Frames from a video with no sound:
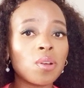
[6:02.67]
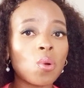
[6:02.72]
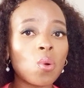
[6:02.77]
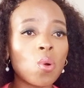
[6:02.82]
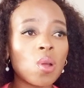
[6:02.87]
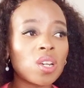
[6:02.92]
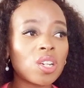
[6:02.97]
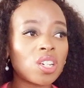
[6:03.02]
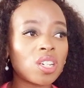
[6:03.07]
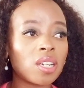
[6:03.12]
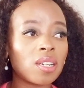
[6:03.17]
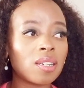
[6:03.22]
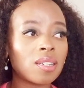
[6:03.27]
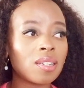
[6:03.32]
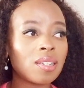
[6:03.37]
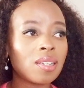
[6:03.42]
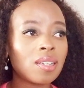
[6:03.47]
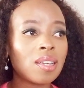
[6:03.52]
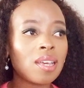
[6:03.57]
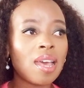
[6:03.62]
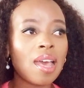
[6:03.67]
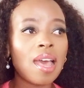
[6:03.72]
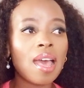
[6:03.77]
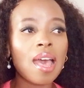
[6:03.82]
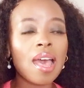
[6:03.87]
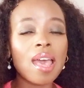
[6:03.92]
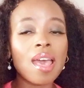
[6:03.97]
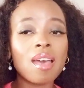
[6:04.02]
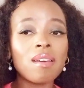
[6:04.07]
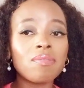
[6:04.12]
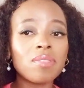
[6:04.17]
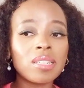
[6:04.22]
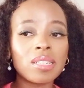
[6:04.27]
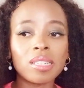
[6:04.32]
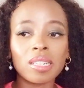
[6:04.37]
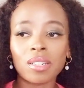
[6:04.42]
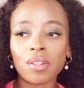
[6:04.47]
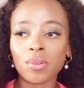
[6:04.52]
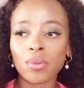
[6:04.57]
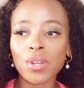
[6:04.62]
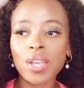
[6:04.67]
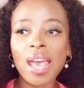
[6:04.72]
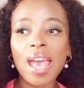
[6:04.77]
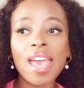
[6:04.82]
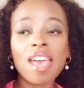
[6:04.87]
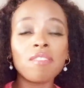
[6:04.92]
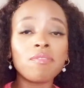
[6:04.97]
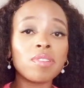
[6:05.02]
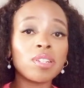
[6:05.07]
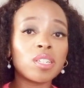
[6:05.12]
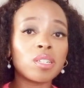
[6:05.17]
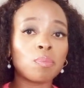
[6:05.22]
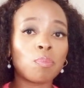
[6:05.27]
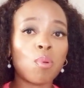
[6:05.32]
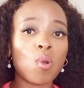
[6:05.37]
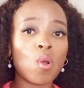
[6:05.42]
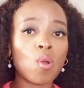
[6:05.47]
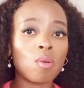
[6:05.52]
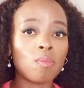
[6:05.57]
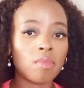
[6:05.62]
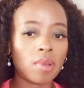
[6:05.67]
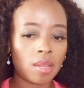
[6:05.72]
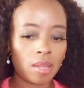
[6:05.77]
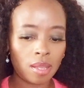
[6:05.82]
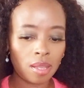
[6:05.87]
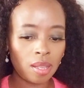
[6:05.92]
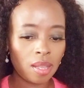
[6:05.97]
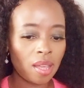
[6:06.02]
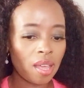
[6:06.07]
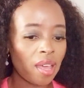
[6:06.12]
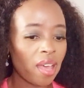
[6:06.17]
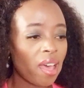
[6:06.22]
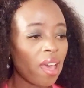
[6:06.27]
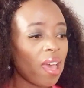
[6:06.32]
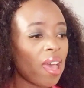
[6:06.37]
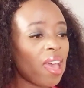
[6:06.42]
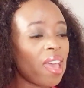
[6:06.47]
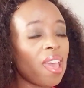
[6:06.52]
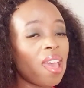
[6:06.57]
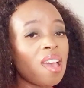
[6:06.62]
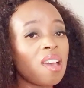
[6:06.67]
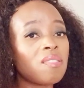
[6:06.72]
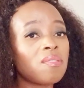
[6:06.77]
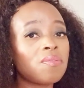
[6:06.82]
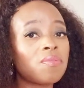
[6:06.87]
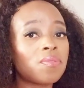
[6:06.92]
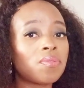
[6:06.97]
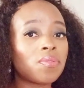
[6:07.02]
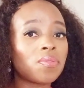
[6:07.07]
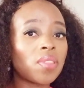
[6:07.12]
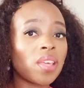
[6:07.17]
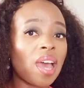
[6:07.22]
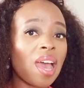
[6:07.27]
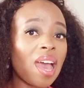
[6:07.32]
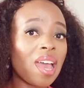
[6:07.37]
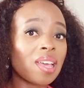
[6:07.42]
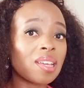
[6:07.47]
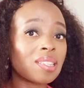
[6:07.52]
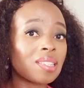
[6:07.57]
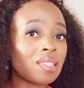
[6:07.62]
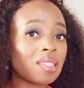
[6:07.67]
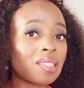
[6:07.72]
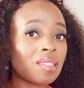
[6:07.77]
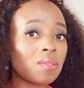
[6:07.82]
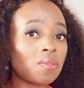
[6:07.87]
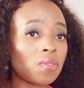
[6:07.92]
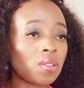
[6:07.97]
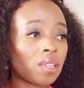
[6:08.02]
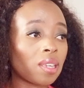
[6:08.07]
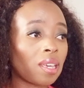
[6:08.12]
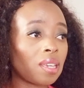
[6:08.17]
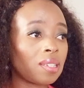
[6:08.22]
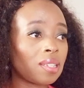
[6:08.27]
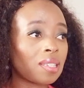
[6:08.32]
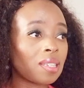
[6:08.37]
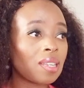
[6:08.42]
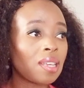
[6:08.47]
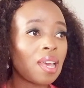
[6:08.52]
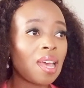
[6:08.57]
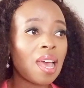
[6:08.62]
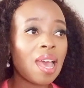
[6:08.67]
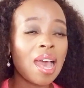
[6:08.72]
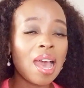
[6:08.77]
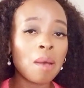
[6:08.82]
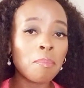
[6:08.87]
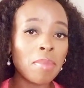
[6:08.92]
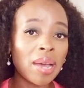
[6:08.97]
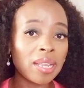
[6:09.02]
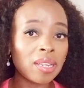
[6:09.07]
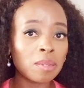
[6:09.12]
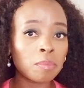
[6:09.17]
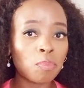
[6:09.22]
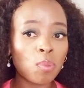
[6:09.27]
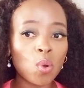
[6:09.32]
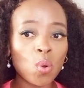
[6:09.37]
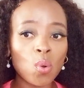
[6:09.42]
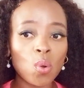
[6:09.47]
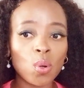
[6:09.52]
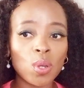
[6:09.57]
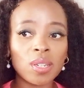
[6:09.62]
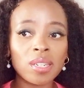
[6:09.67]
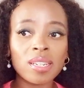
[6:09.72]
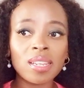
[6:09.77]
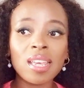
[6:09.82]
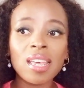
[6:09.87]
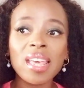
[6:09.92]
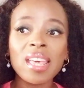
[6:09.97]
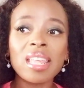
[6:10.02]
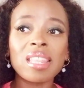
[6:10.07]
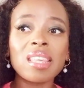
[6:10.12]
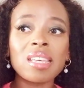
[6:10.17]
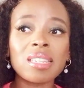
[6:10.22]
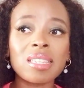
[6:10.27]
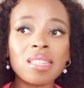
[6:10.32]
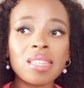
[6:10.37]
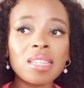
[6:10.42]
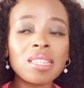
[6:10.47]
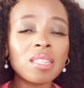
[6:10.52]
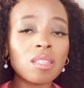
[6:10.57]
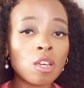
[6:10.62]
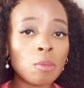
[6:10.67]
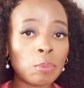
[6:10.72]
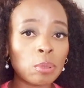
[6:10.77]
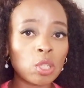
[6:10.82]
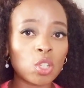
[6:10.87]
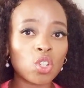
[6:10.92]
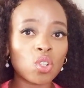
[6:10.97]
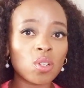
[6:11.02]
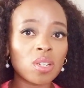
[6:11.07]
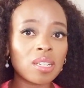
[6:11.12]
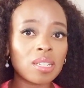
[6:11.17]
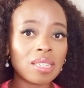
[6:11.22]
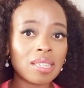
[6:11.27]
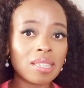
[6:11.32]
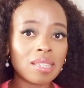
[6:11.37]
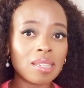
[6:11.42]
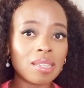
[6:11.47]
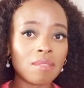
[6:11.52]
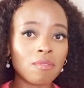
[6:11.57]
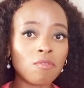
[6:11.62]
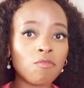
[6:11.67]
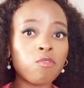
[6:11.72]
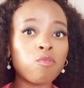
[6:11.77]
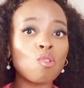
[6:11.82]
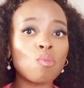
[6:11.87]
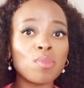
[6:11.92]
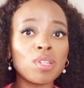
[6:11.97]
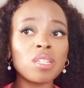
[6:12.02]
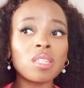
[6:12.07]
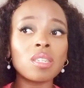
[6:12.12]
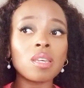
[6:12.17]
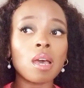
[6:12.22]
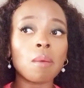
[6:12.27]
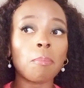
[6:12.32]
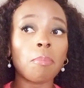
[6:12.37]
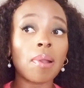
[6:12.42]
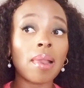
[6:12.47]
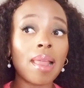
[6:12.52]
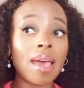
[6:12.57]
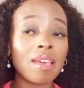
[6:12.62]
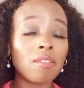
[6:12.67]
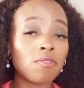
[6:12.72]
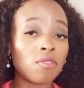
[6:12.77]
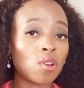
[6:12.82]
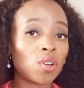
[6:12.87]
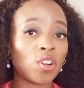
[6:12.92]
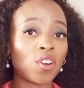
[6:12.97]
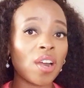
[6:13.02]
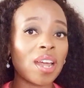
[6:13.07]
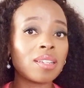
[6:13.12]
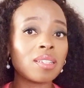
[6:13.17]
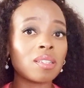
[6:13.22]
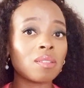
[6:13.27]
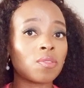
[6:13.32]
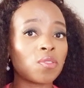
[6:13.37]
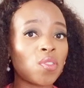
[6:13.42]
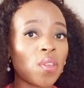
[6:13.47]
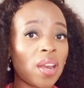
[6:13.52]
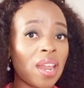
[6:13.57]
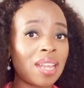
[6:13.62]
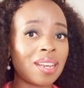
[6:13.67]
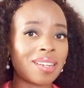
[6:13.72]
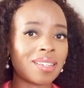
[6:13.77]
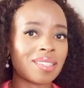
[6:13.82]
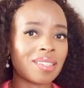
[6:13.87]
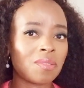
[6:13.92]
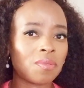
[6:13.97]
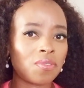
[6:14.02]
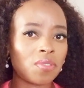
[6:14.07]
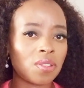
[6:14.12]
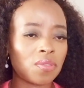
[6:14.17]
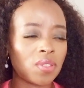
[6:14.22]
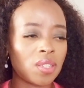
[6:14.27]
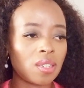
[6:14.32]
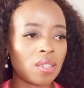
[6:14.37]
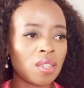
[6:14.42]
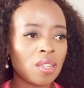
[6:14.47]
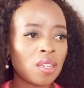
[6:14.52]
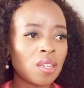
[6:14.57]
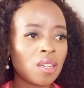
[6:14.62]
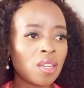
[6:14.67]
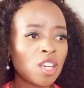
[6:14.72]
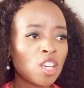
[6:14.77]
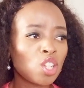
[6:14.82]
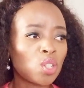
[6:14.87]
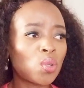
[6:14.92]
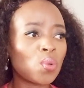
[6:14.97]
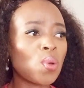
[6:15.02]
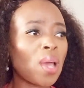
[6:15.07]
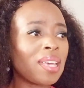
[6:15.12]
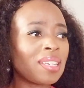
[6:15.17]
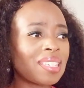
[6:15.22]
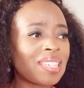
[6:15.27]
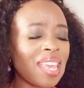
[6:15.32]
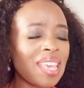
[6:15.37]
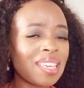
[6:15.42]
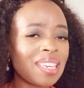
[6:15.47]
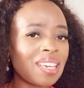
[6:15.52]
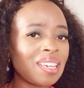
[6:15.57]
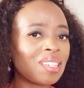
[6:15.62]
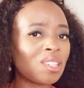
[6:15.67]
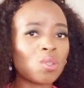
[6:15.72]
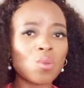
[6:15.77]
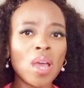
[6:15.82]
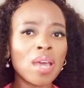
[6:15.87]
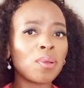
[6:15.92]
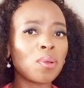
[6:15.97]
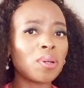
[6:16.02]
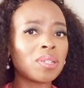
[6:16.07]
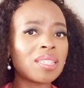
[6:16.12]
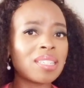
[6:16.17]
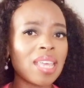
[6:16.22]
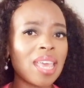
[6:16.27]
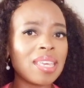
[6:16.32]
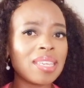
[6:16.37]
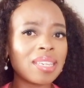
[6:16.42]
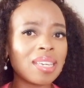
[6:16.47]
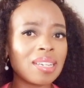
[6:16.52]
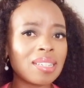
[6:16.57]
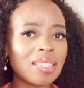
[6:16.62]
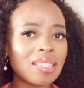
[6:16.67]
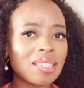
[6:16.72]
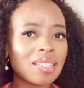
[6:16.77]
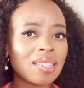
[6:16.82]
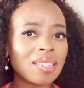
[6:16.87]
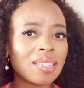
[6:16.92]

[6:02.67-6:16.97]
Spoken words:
question. I have a degree, I have a diploma, I have the higher certificates, I'm unemployed. There's this opportunity for me to apply for a grant of 350. Do I take it? Do I not take it?